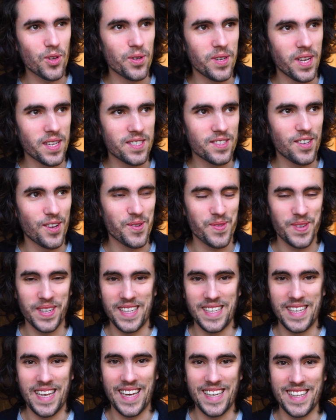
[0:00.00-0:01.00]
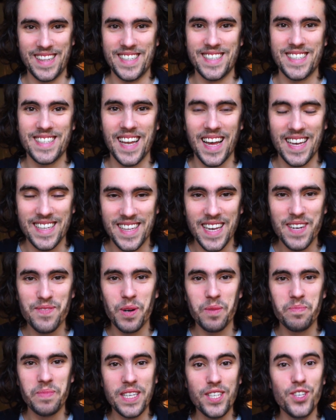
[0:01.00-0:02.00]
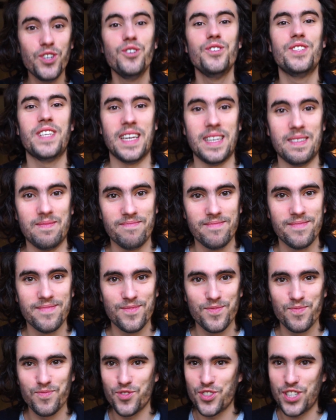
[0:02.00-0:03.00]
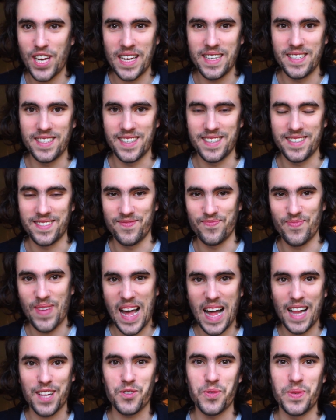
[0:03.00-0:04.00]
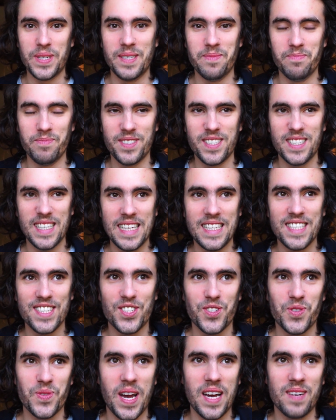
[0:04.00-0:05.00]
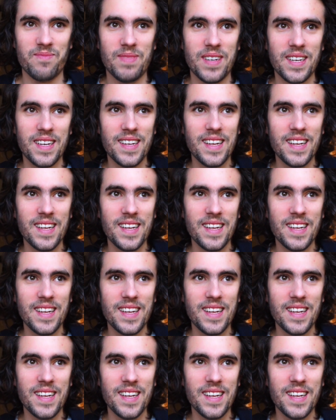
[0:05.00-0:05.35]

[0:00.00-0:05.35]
No, that's not really English. Like, they will be using changing algorithms, Instagram.